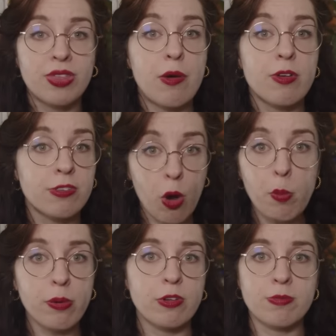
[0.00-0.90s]
with their
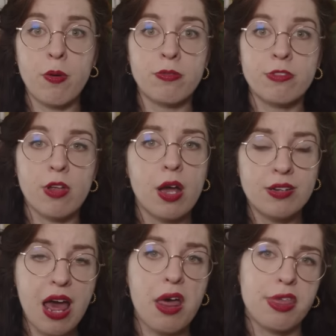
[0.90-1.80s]
somber response to
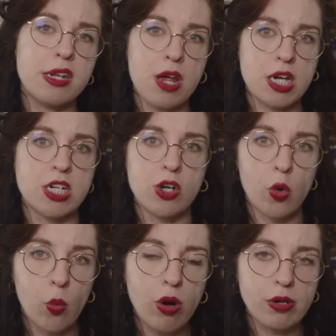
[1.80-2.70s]
her death in
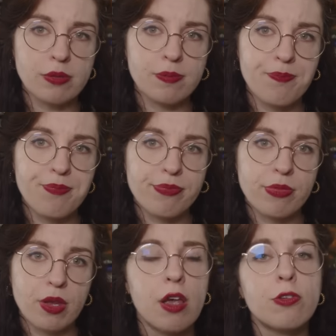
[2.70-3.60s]
1901.
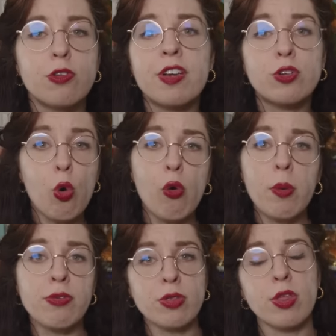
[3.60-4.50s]
So
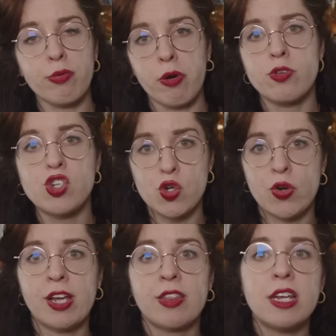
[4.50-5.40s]
Victoria was on the throne
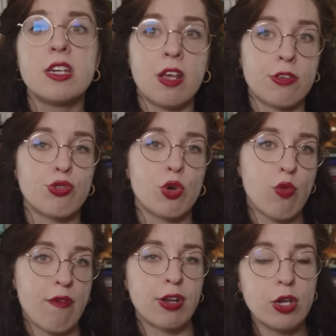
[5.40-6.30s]
during the
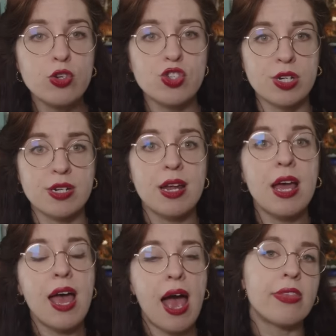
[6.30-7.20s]
Industrial Revolution,
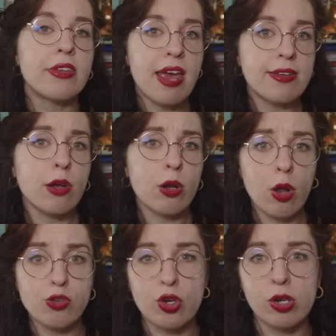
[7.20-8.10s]
and the
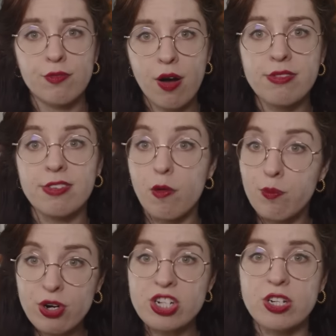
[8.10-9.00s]
technological advances
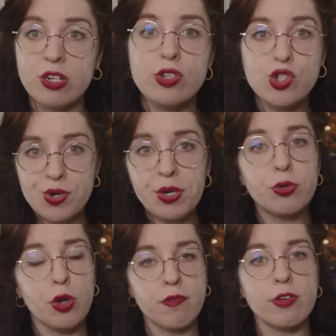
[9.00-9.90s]
of Britain
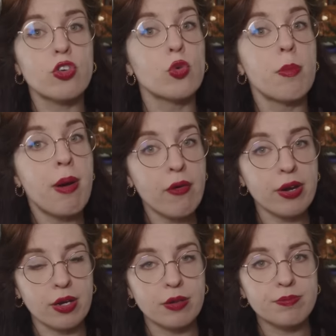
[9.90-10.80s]
trickled over to
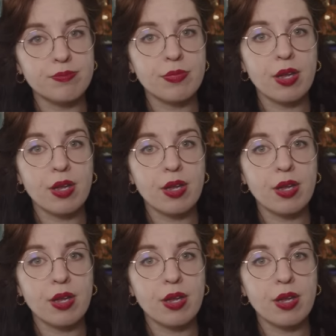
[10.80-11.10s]
America.